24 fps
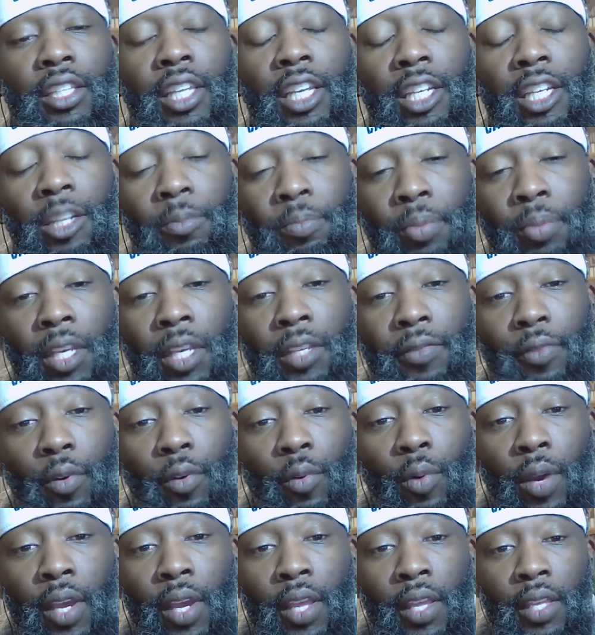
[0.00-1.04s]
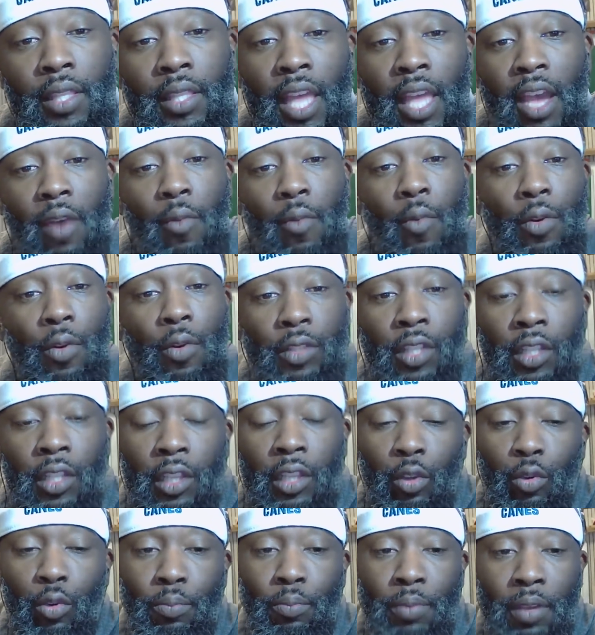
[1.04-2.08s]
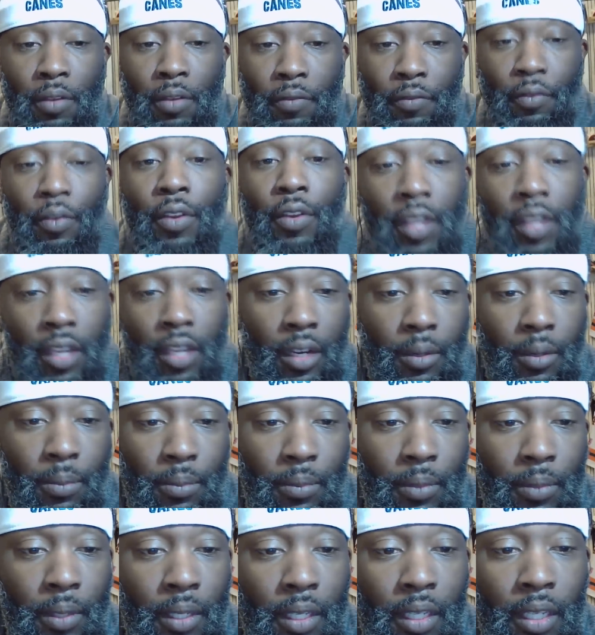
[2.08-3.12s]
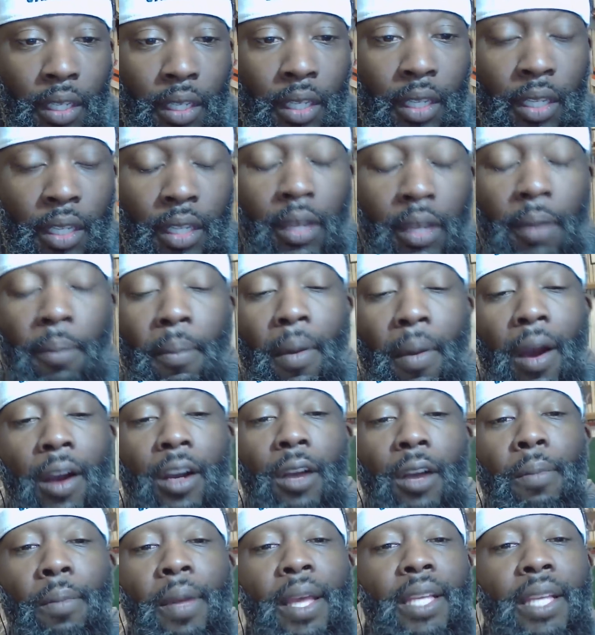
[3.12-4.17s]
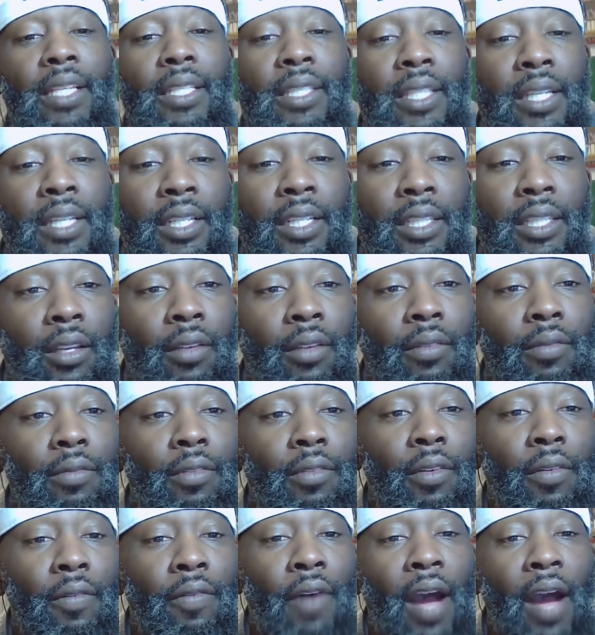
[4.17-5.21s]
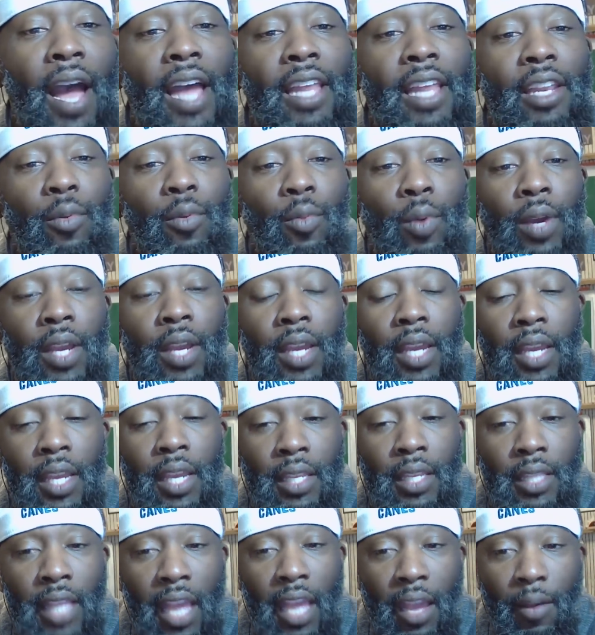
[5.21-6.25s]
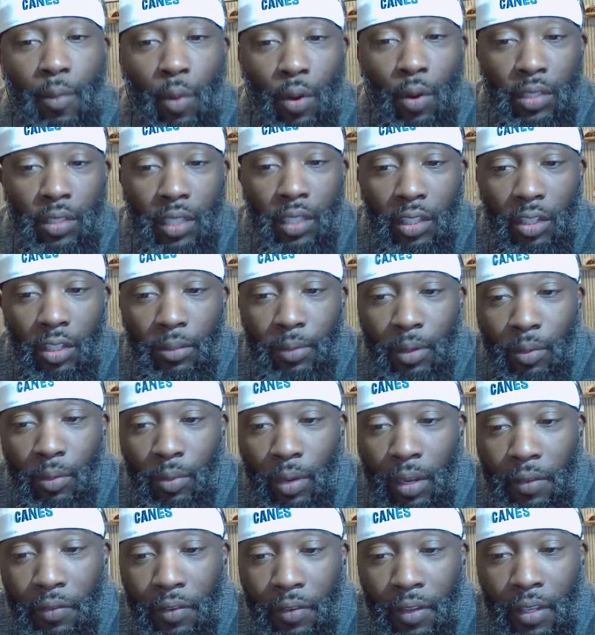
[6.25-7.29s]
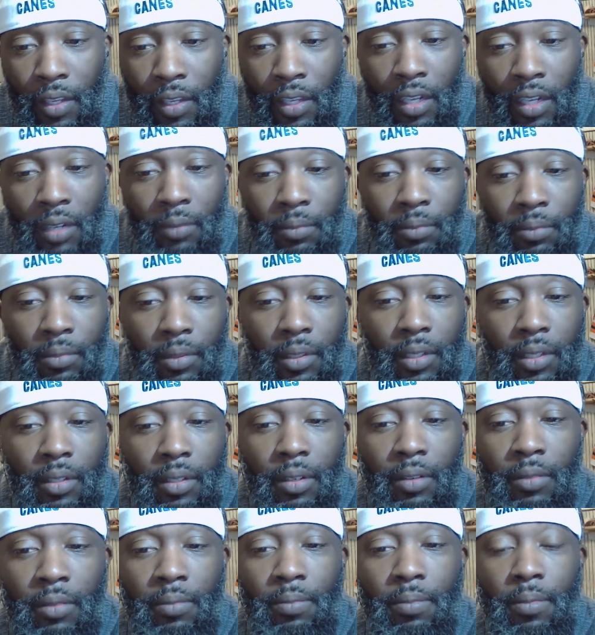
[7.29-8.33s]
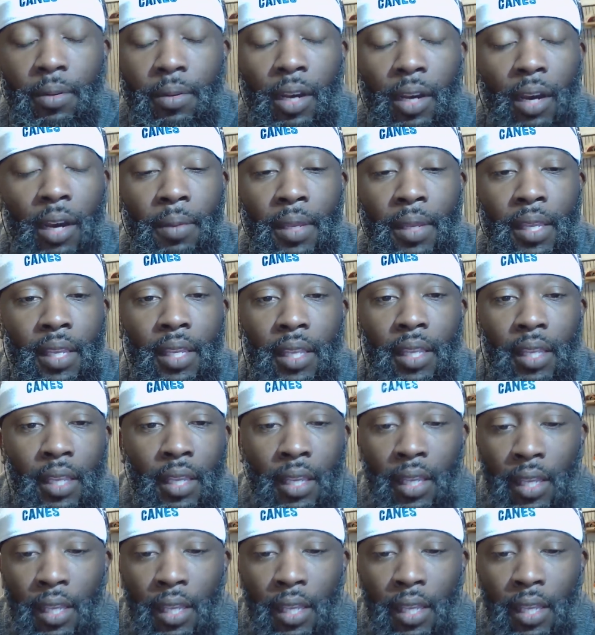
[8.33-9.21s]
did the peaceful way. That worked a little bit for him. Malcolm X did it the violent way. That worked a little bit way for him. I mean,